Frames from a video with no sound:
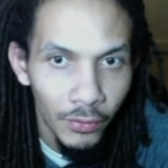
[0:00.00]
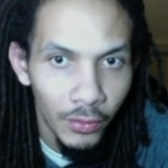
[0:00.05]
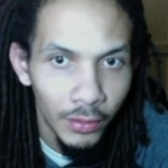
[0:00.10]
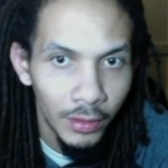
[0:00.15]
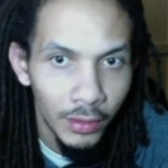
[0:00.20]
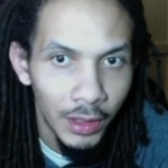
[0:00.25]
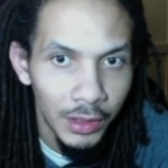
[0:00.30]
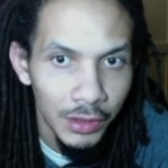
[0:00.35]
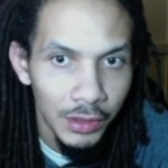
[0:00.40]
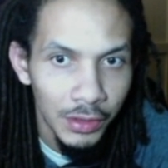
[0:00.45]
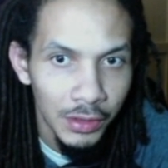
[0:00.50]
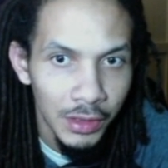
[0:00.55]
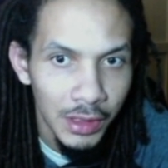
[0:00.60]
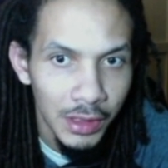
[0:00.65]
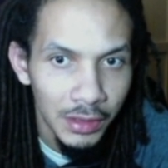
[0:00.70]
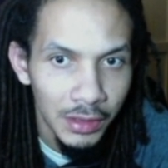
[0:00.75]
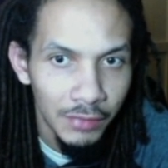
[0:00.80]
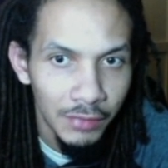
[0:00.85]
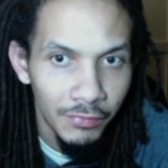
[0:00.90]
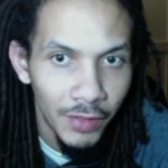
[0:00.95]
and as you can see,
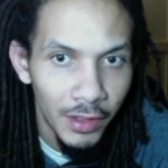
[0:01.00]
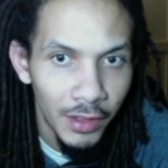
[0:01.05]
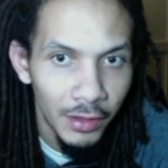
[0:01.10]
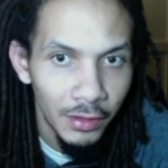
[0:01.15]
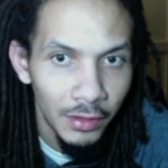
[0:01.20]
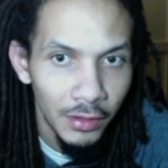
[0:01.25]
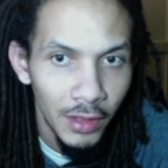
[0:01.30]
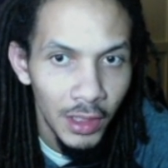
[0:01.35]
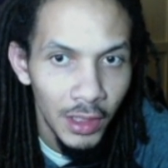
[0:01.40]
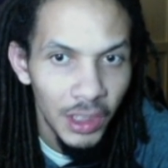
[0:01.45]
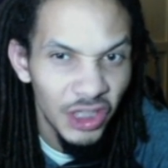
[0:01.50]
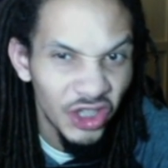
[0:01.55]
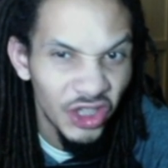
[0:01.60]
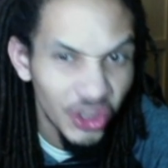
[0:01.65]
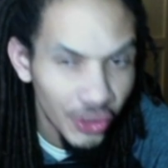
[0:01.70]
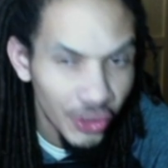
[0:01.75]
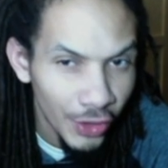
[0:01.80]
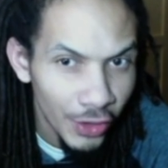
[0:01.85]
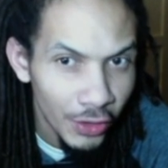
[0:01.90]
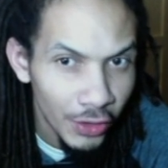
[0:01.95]
it's
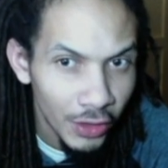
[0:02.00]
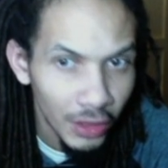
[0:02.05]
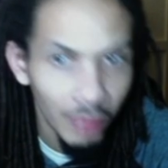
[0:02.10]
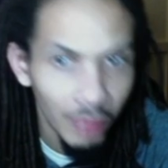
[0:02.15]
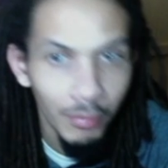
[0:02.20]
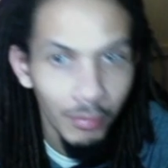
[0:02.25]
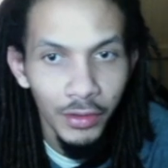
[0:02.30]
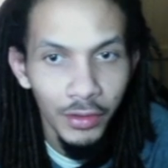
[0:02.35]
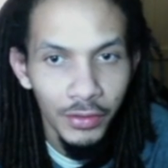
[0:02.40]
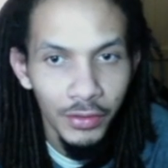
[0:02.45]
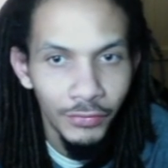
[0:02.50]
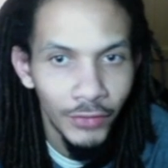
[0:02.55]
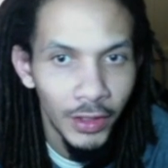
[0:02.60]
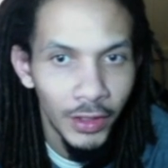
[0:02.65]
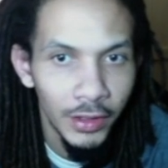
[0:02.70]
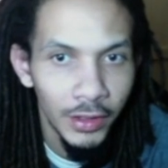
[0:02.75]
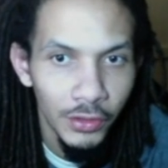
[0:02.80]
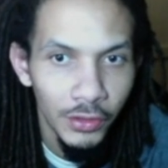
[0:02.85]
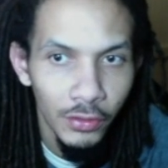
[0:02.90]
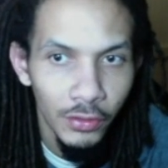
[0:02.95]
churning, but it's finding
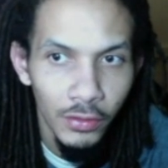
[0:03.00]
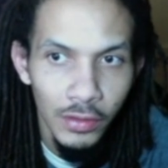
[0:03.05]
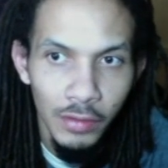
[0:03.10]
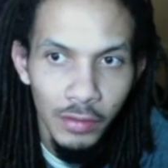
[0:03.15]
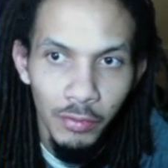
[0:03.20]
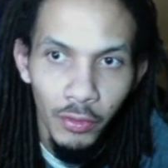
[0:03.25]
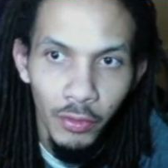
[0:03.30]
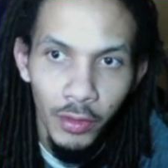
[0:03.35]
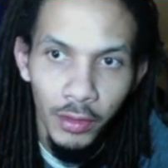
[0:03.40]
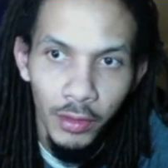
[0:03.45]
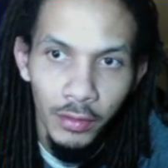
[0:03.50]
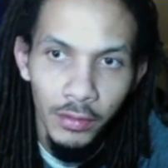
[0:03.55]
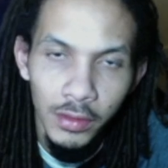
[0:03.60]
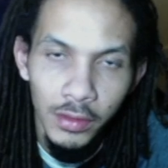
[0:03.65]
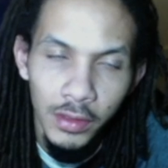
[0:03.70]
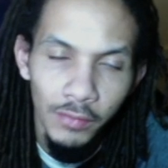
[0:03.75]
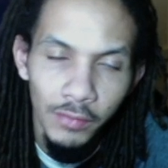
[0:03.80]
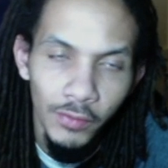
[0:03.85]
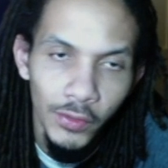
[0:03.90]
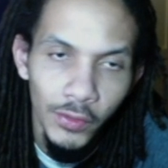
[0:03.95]
strong support at those
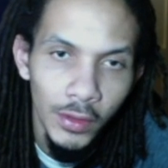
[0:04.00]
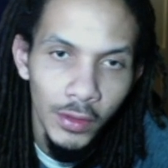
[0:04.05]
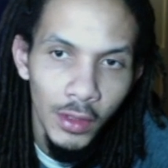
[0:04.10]
levels.